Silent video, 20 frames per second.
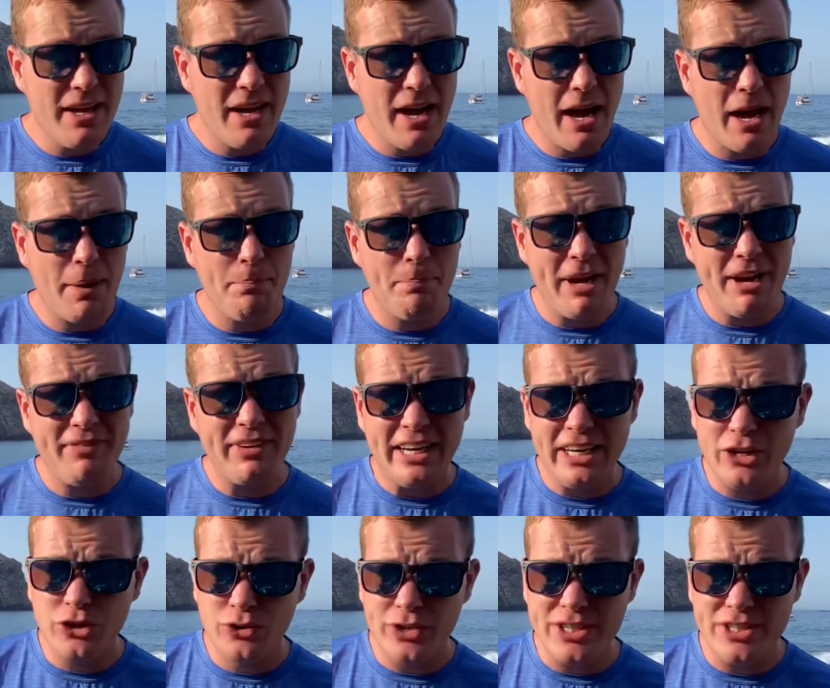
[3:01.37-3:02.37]
a bit of an
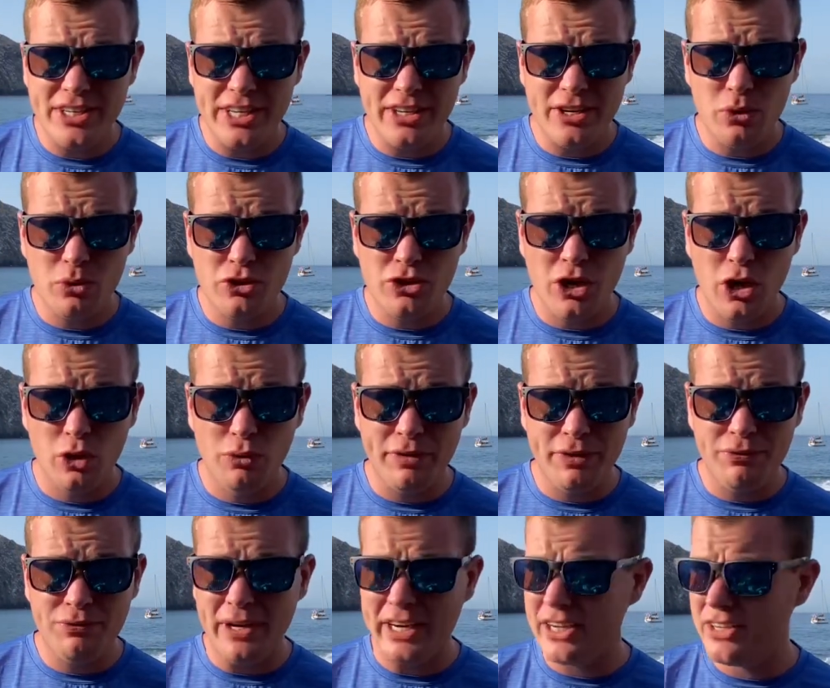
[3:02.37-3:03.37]
increase in those COVID
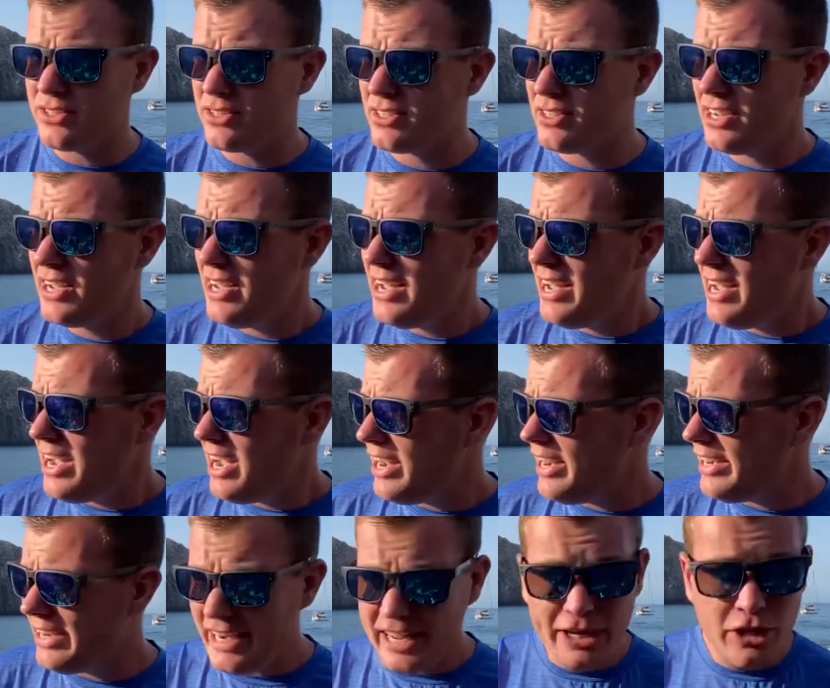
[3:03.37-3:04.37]
figures
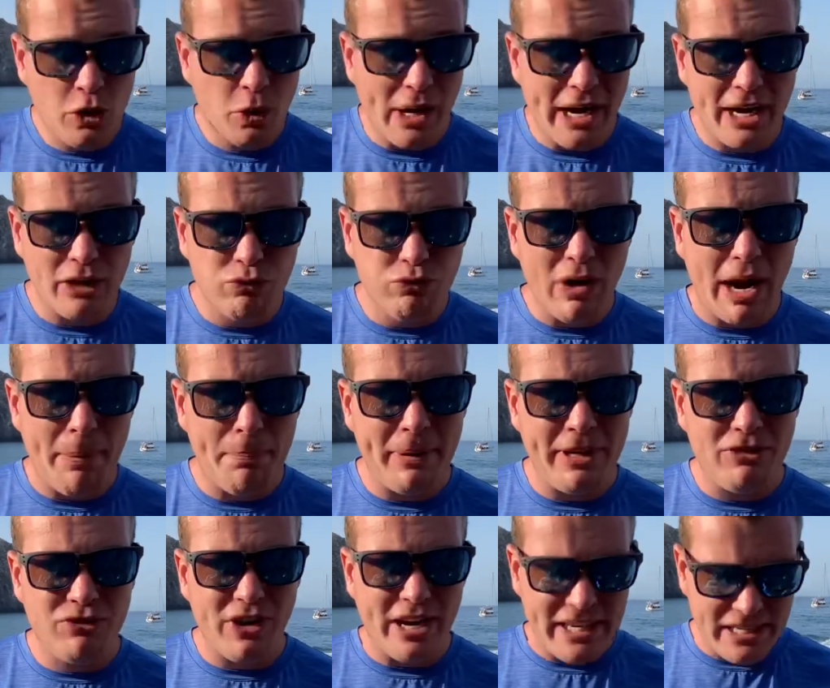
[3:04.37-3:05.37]
in quite a
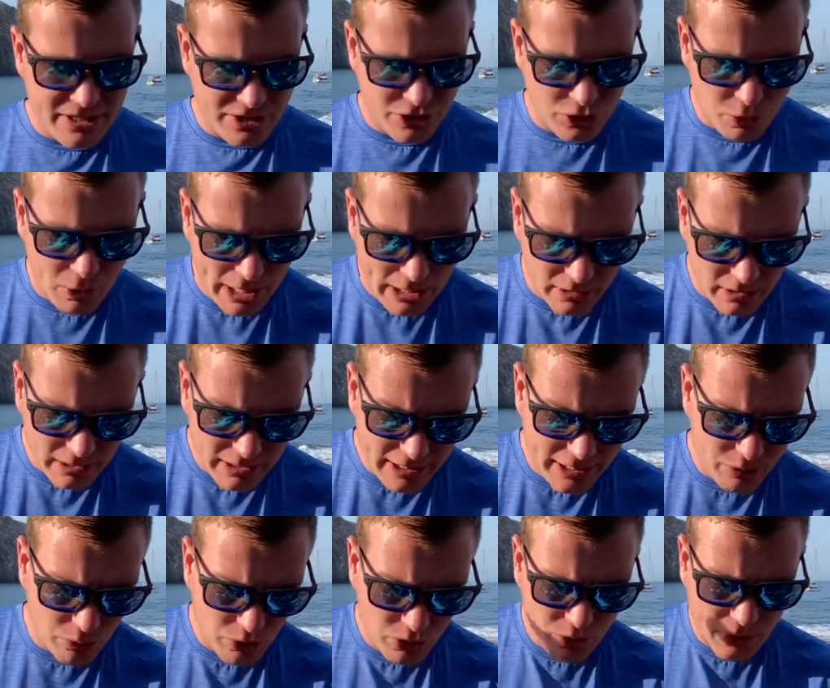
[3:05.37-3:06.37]
rapid rate as well. It
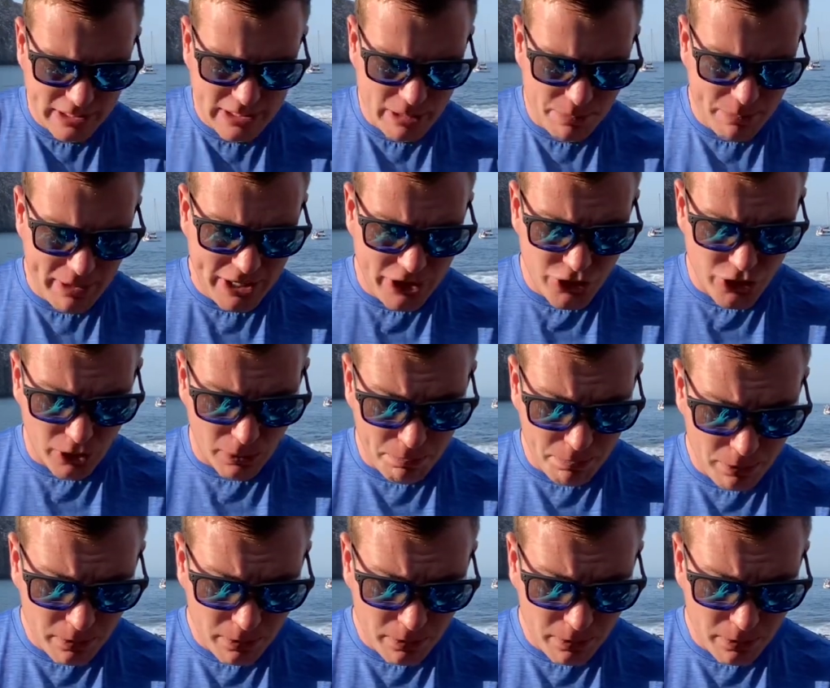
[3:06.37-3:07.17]
was quite a big jump.